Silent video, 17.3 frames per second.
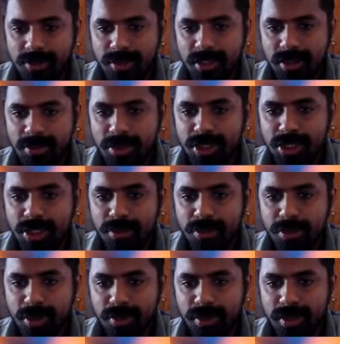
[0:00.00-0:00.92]
with the
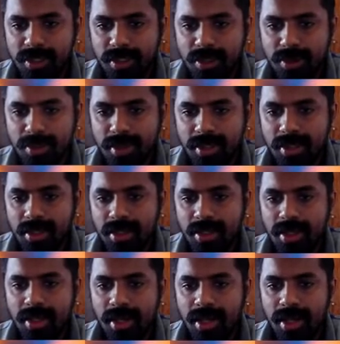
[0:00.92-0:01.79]
bishop or with the queen.